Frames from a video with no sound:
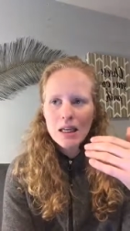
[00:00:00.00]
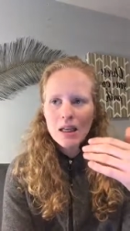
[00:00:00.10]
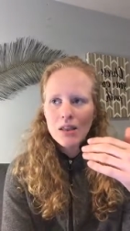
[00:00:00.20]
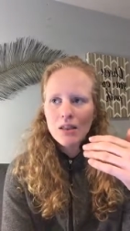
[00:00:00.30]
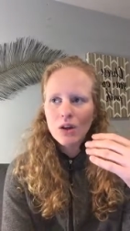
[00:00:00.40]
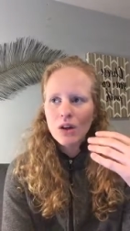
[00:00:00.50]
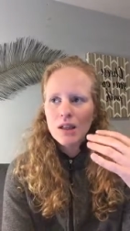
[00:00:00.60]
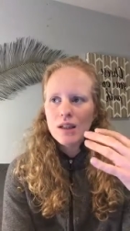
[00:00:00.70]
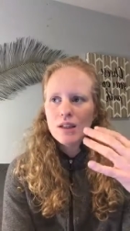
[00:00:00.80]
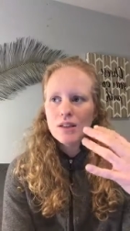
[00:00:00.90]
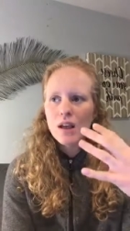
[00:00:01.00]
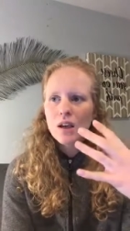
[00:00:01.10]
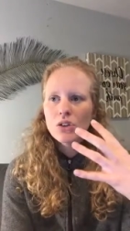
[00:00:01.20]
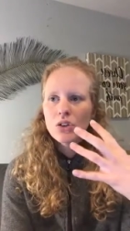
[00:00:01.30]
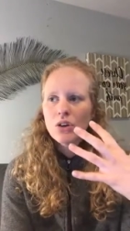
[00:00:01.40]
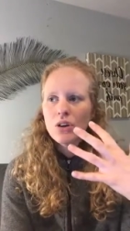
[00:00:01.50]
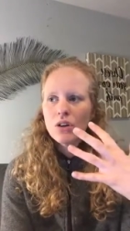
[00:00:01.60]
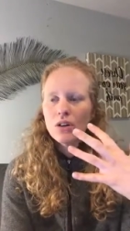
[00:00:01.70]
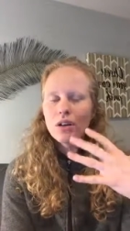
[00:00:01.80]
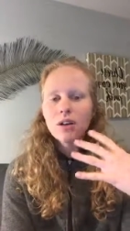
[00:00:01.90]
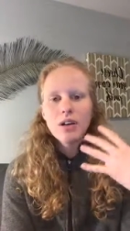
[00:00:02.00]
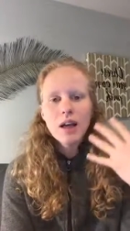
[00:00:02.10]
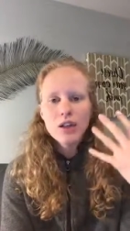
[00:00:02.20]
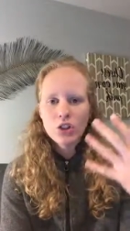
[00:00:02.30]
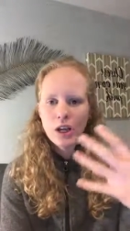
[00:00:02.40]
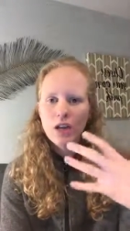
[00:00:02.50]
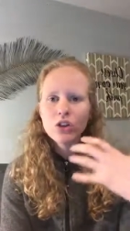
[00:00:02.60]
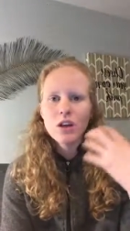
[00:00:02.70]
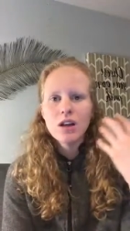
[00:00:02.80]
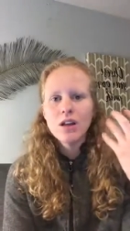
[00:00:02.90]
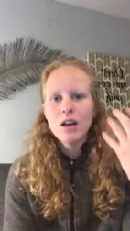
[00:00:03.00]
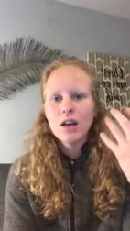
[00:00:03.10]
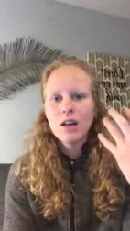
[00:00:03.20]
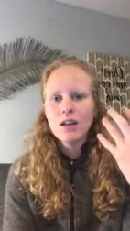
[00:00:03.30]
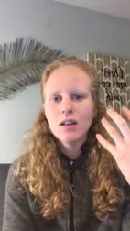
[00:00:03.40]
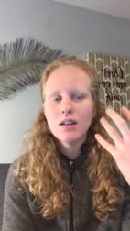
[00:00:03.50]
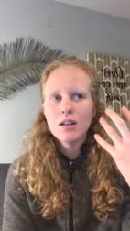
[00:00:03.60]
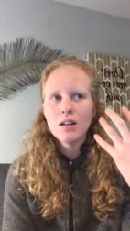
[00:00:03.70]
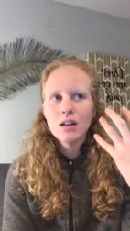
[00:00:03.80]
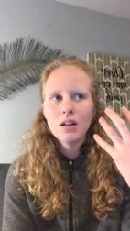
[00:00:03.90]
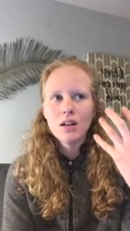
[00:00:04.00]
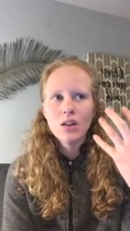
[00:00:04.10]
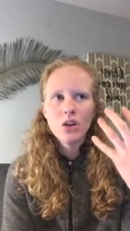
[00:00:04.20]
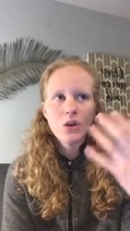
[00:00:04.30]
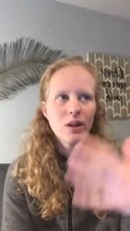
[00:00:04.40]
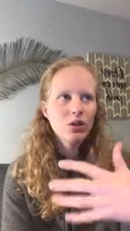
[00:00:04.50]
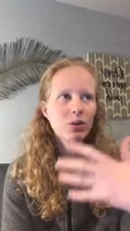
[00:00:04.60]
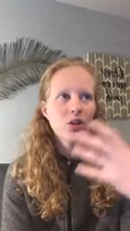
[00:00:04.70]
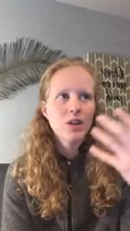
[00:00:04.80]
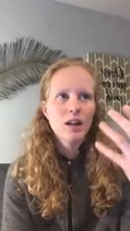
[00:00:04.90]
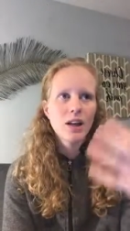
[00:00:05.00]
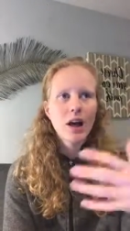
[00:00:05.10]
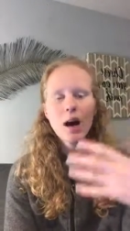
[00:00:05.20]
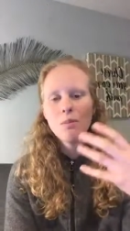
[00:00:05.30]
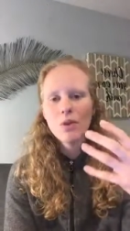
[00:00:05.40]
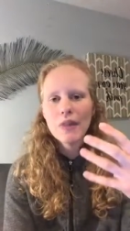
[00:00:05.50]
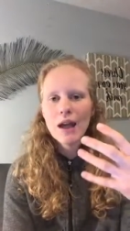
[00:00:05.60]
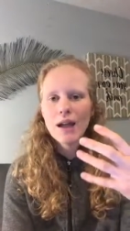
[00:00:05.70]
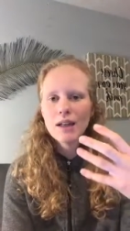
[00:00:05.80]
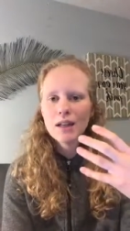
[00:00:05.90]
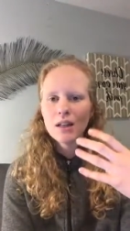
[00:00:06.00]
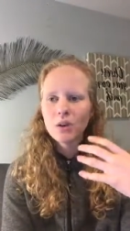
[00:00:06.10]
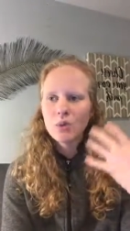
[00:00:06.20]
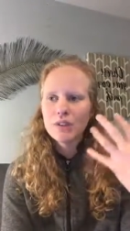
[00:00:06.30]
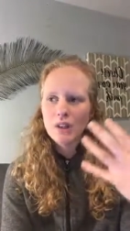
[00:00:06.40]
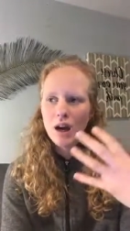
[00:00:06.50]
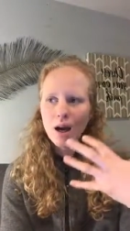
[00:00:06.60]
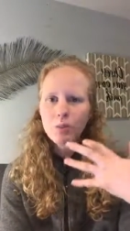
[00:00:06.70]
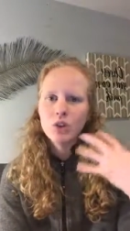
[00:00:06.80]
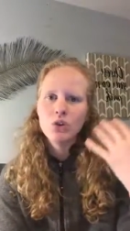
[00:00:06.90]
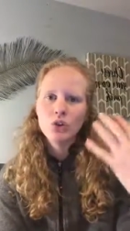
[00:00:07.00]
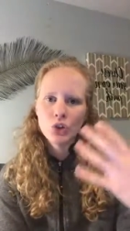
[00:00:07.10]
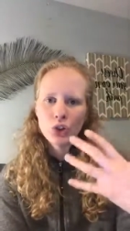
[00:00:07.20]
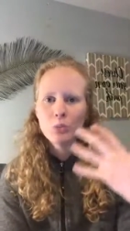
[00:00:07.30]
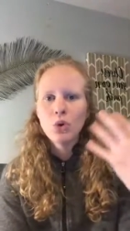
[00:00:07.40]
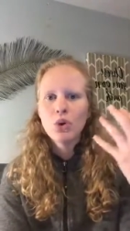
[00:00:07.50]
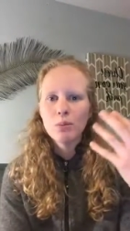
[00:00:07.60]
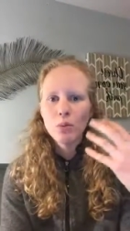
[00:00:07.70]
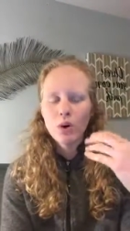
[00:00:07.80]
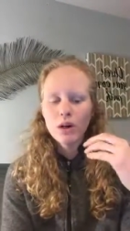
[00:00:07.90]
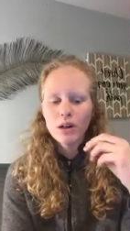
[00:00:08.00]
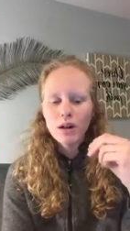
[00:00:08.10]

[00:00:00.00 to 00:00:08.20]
there is a certain education and, intuition that can come with that, with time, when you learn more and more.